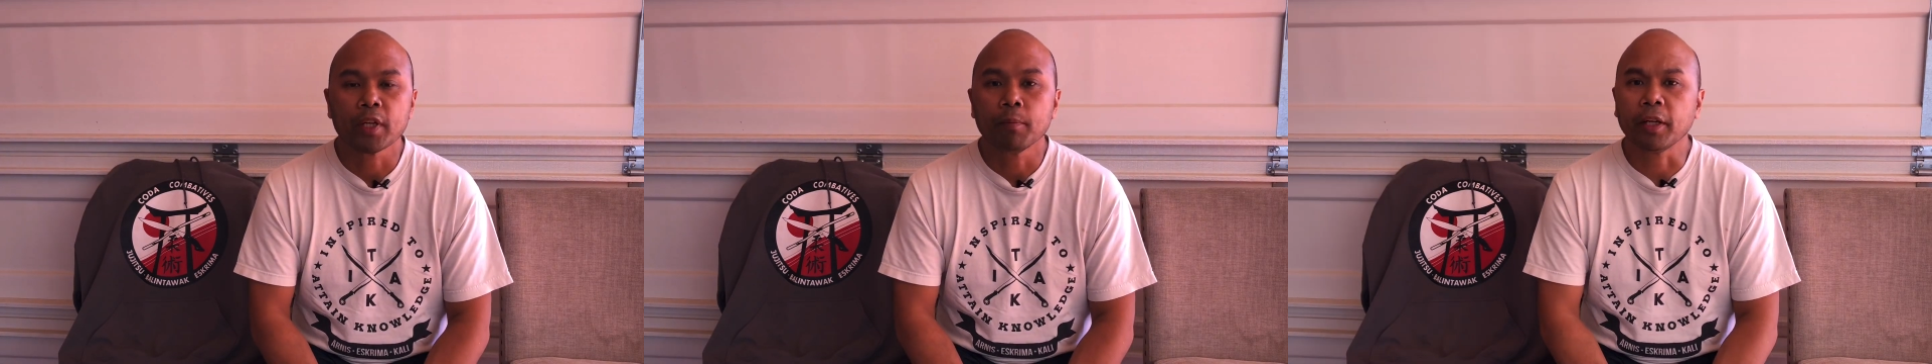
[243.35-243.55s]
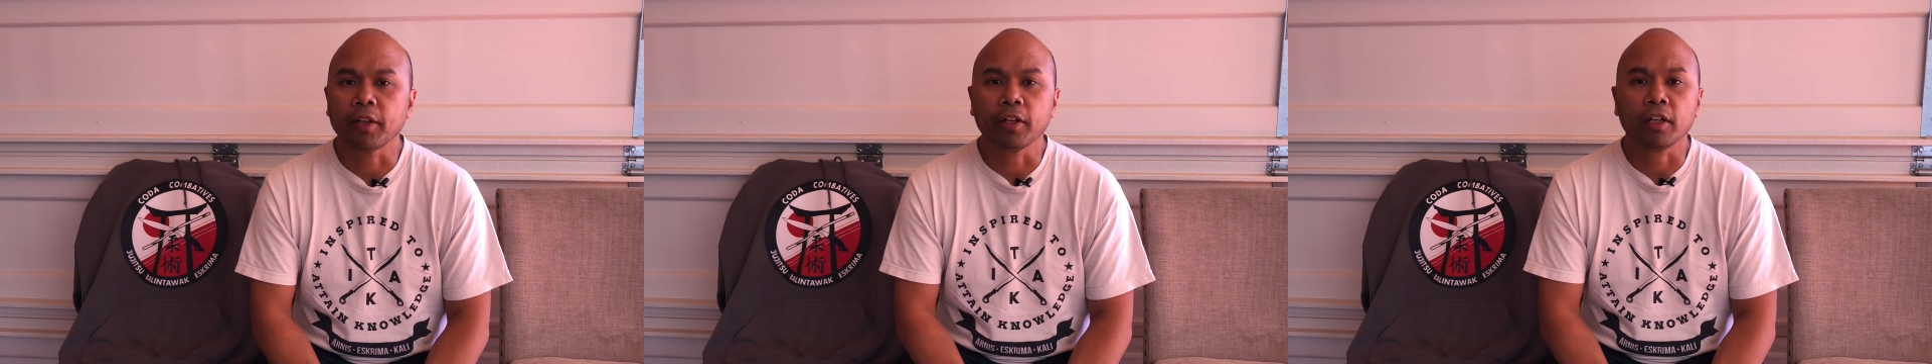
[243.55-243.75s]

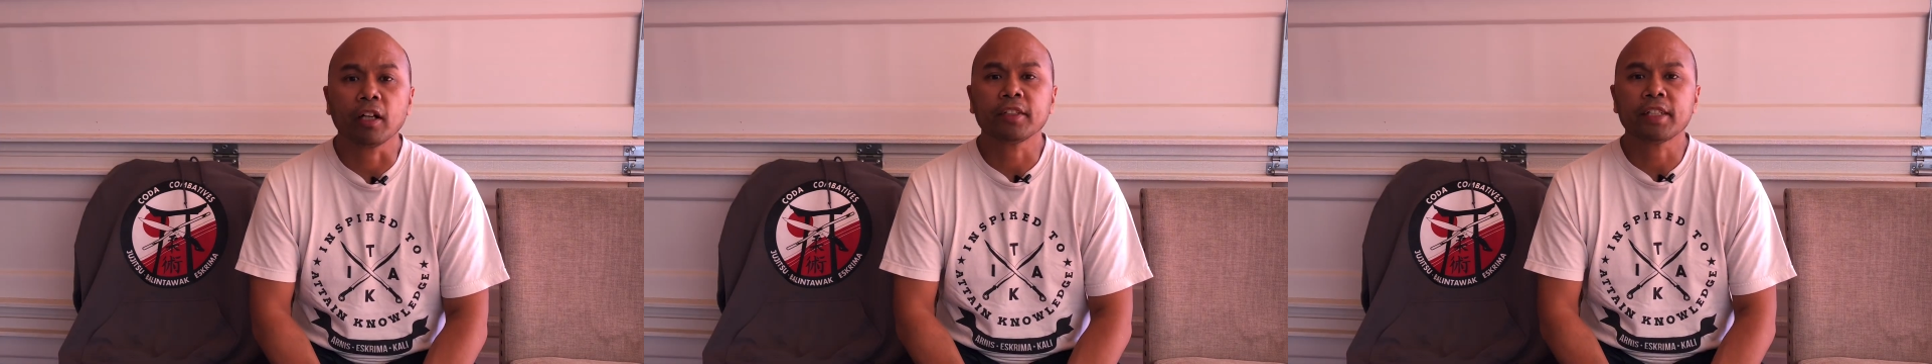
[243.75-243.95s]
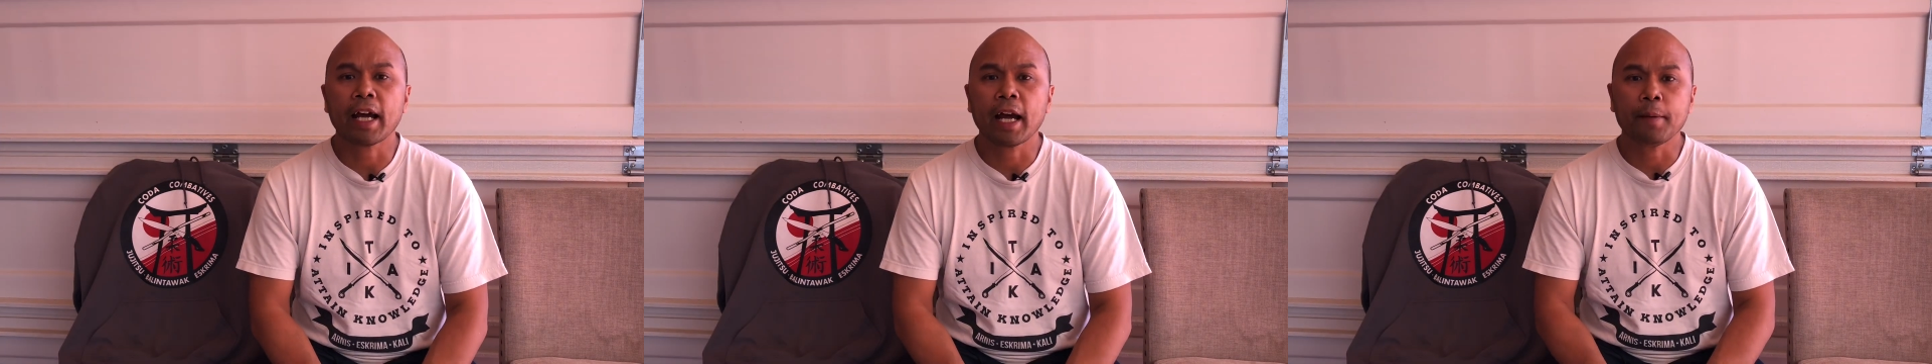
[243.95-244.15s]
But there are
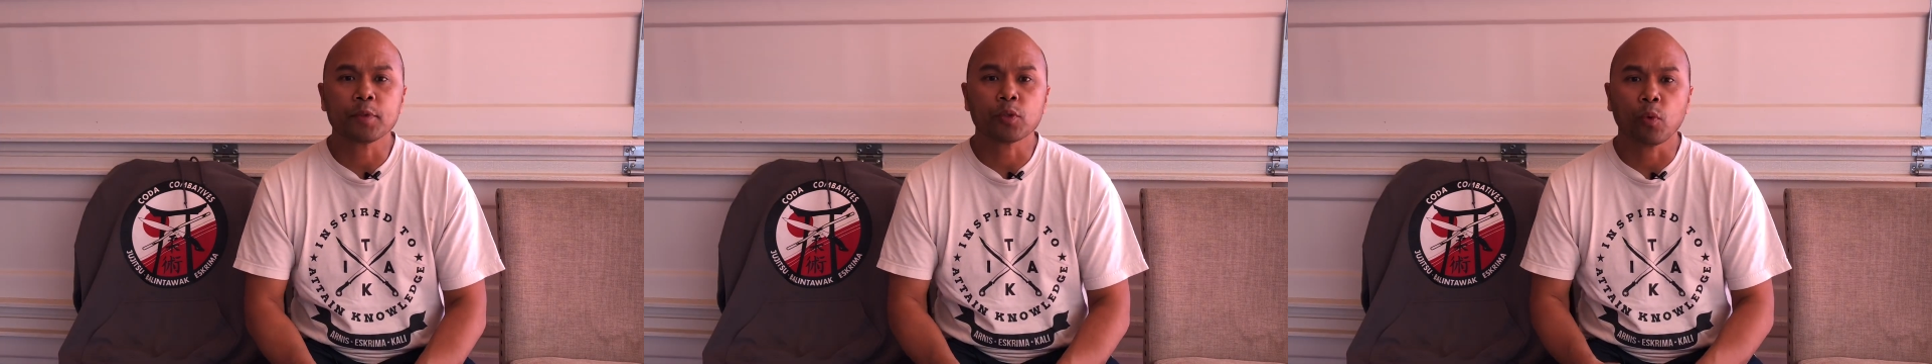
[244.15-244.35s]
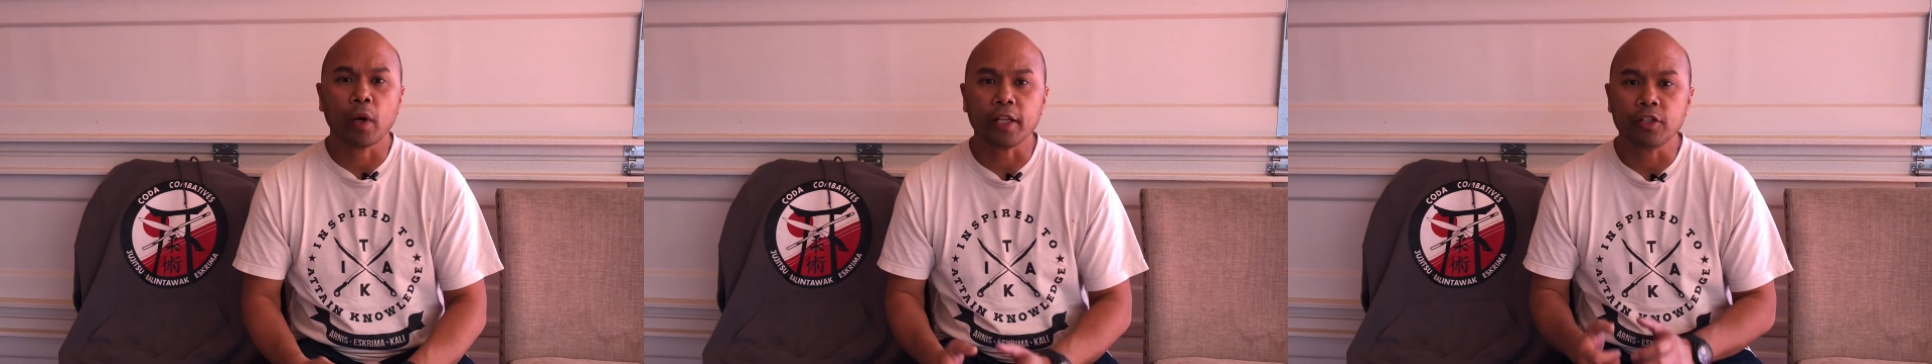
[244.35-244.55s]
times
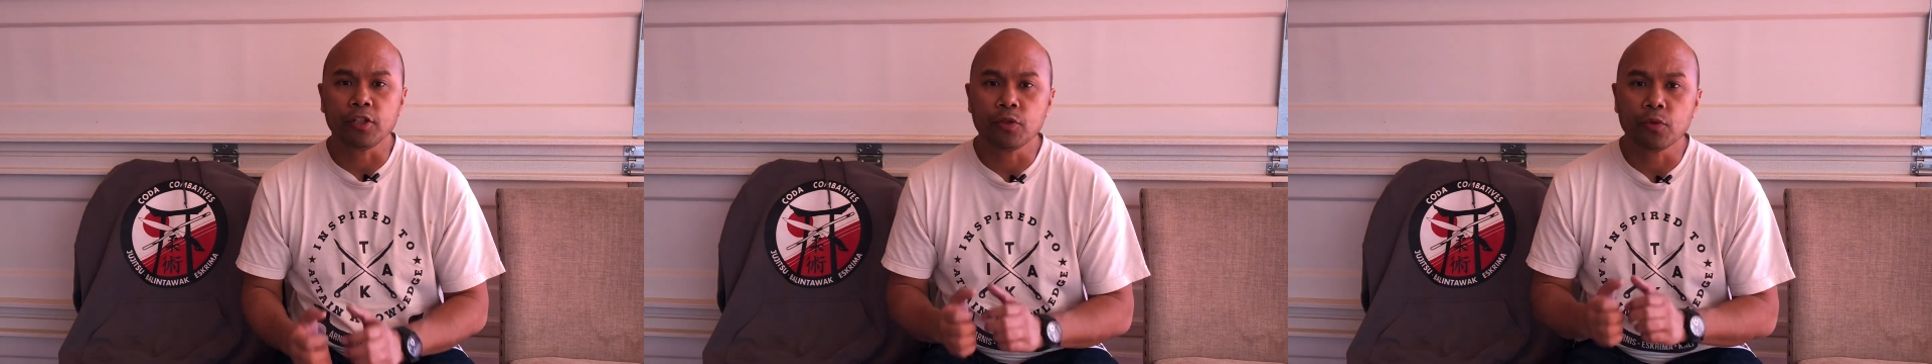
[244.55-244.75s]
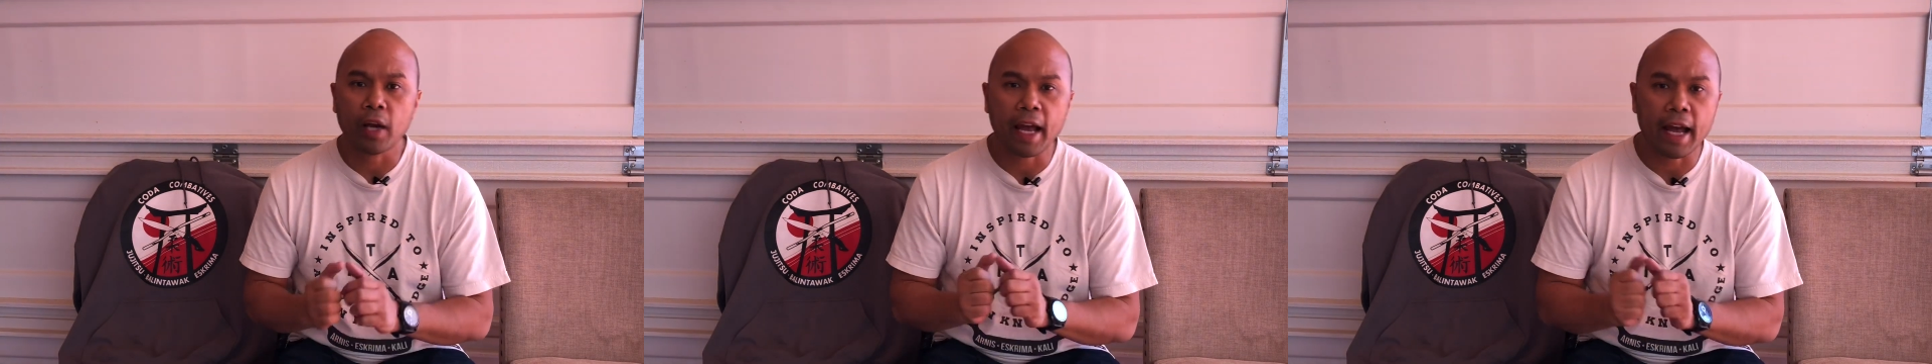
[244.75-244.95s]
when
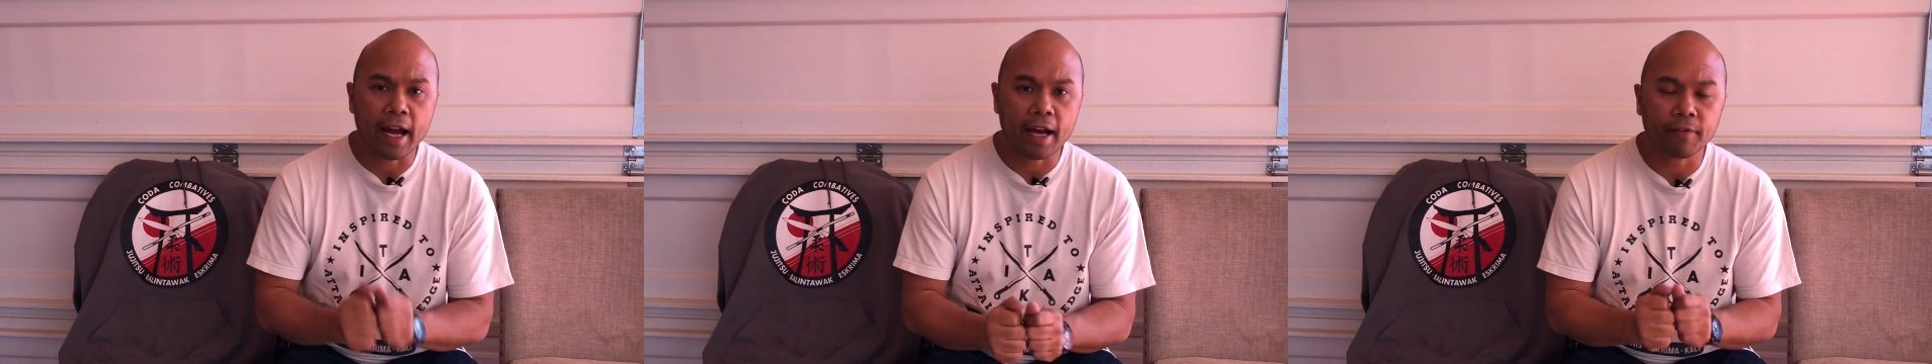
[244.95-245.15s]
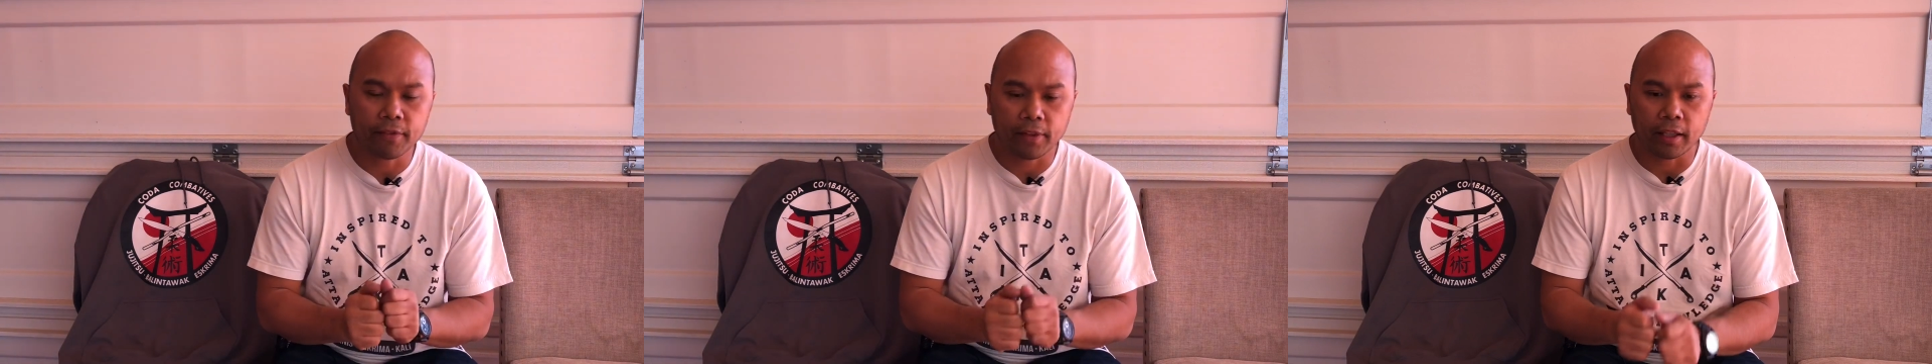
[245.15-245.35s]
you
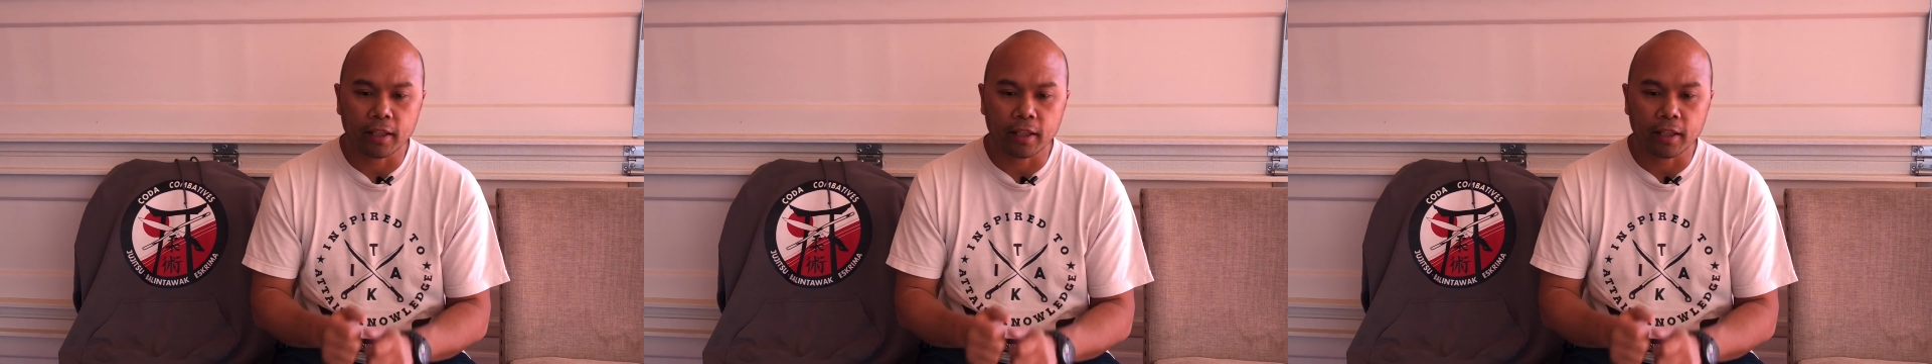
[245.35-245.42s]
have